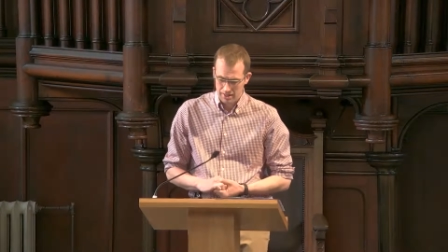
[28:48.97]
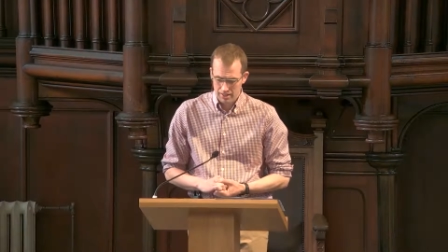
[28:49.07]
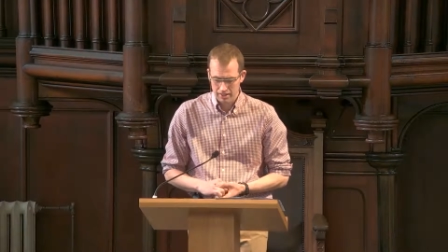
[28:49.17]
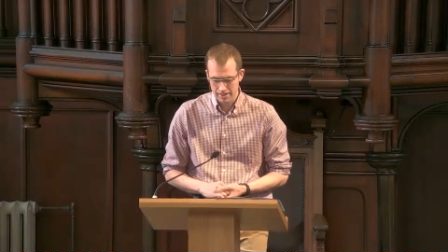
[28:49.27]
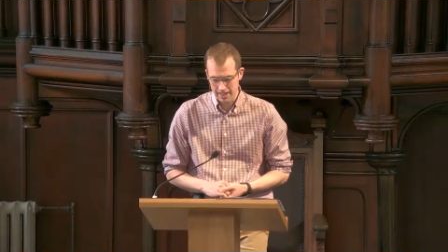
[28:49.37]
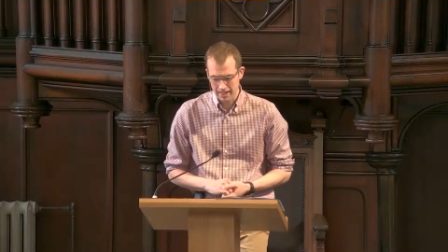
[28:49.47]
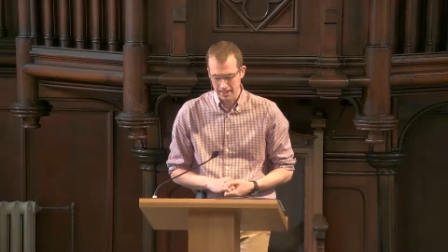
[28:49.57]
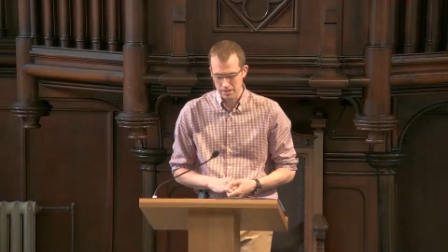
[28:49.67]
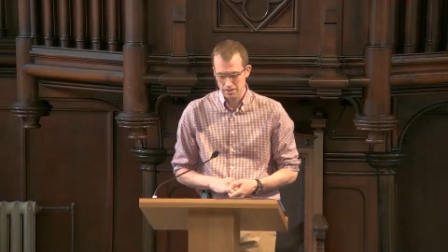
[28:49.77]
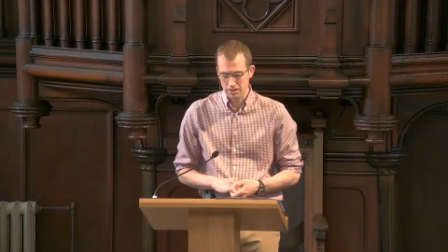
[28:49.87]
in the
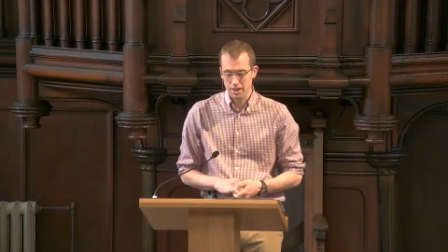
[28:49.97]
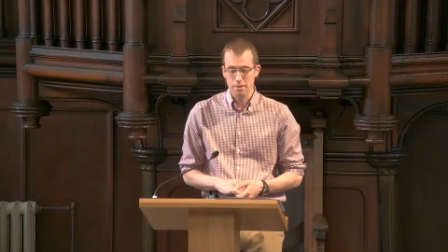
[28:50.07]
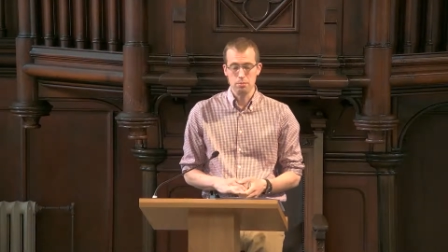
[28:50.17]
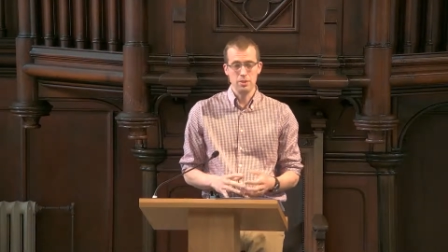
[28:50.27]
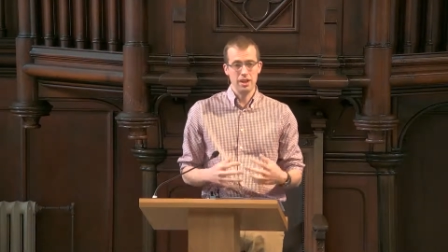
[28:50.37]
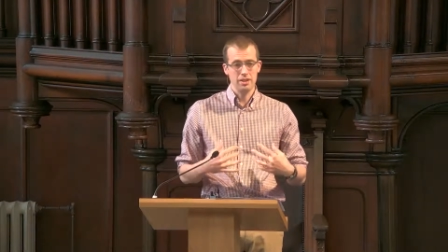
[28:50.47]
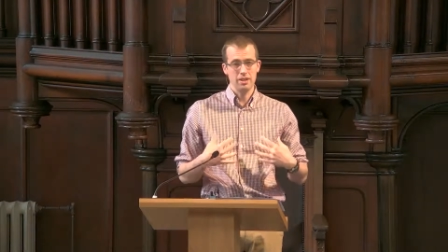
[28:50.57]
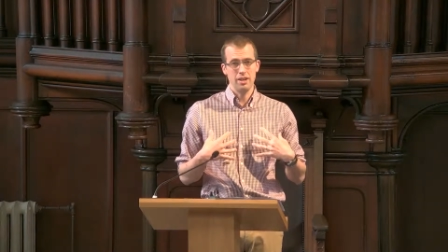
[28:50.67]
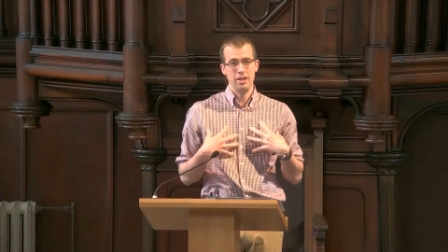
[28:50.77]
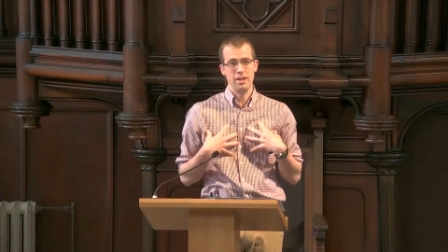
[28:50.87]
decades to come. We are
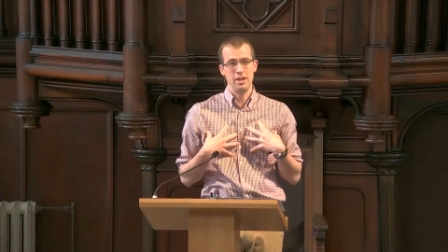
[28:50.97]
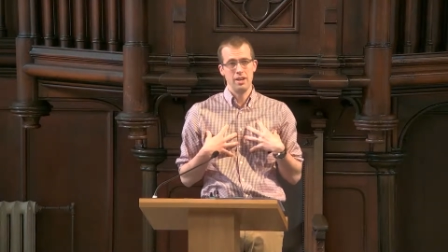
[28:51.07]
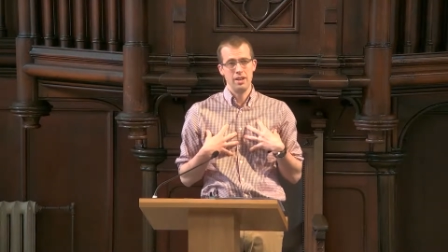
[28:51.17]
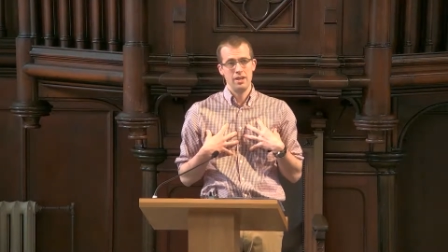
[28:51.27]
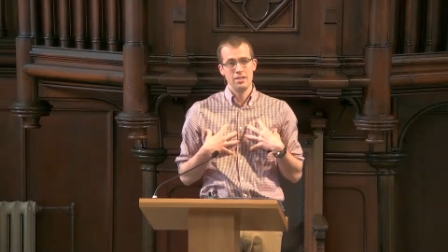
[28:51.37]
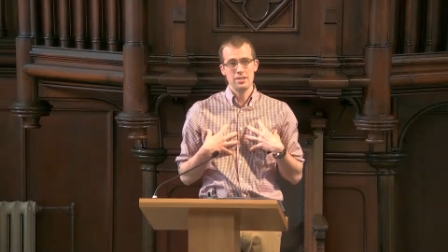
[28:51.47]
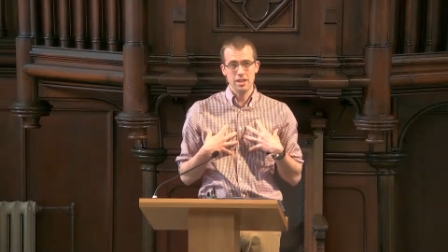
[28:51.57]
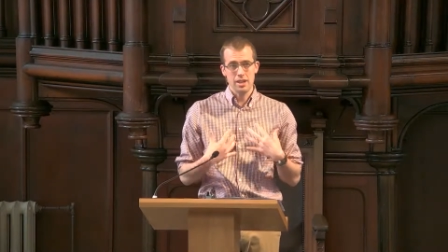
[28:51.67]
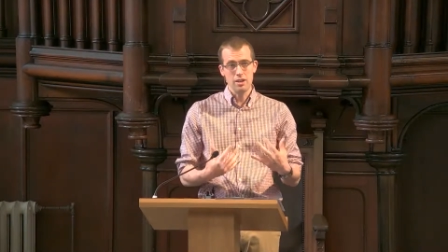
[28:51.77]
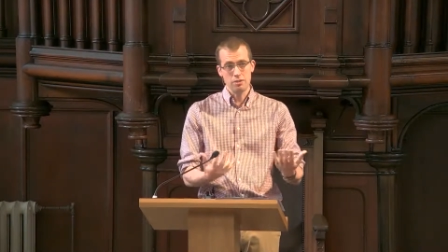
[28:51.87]

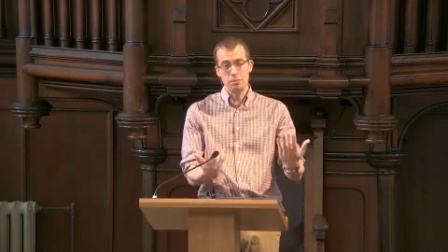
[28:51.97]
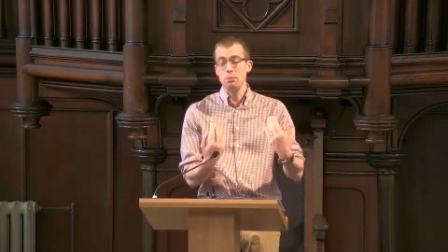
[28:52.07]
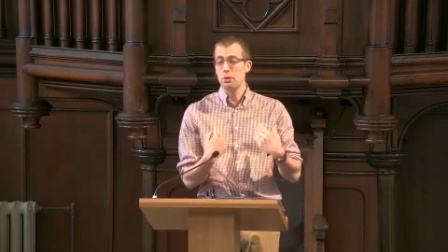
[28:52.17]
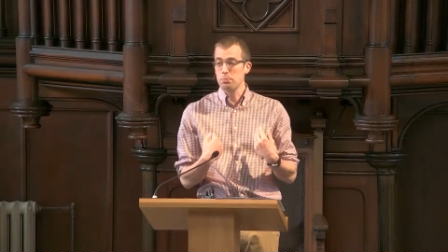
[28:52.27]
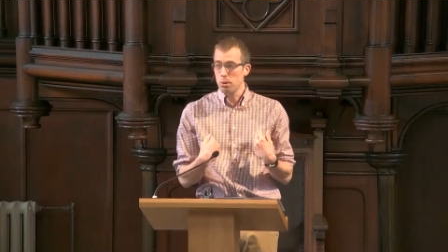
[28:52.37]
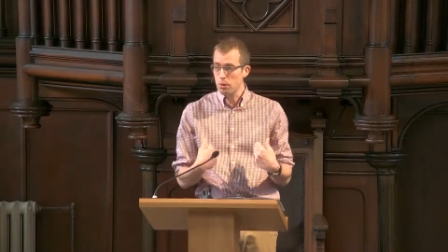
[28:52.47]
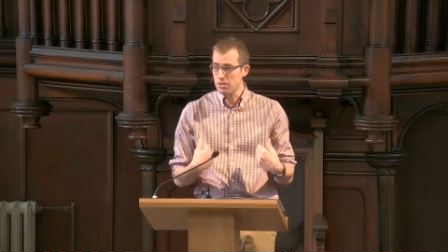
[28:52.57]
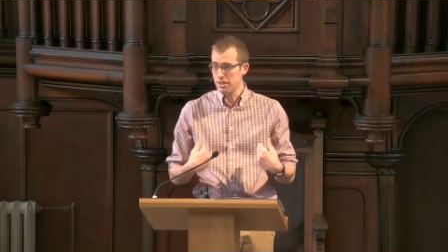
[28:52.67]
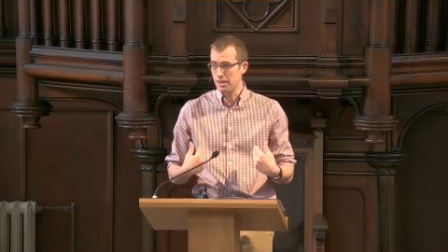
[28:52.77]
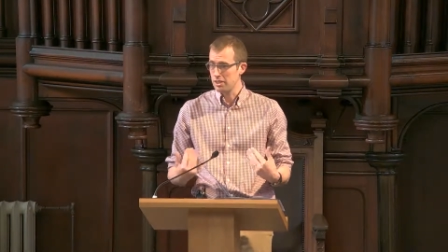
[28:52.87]
scared of people
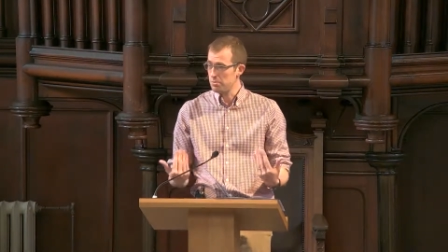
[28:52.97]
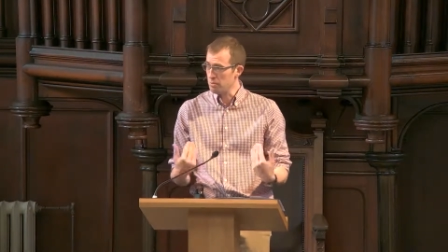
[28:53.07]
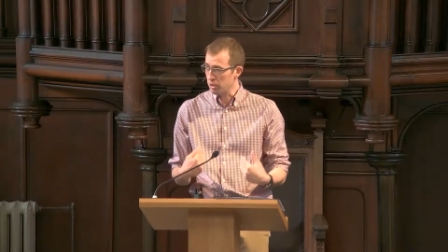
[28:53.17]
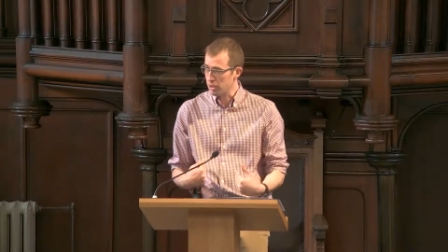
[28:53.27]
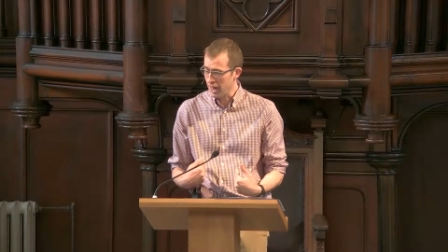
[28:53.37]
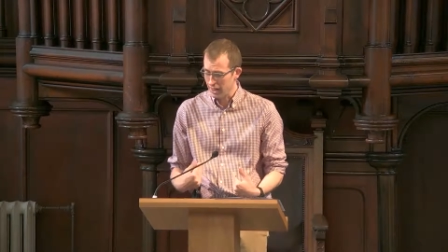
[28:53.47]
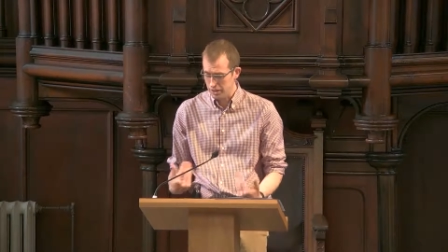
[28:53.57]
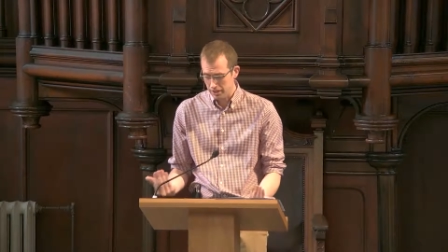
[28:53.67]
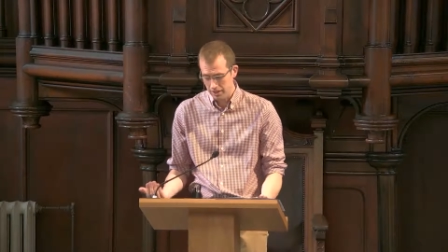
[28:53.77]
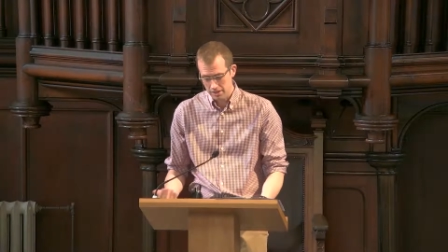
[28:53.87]
opposing us, people
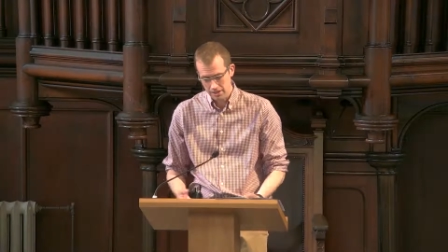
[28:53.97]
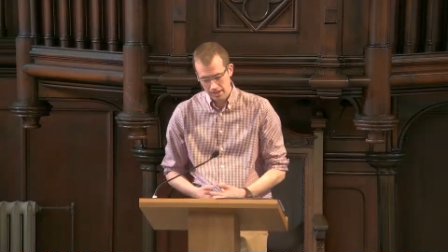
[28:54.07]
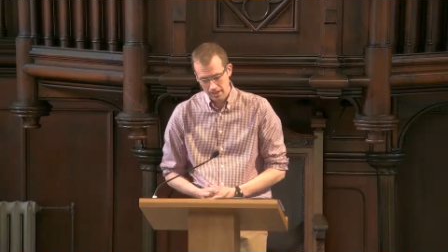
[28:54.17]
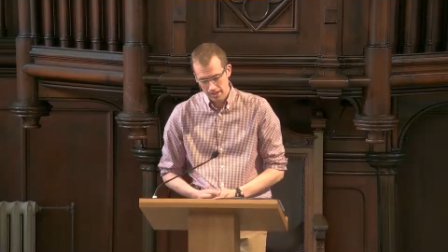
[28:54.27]
challenging us,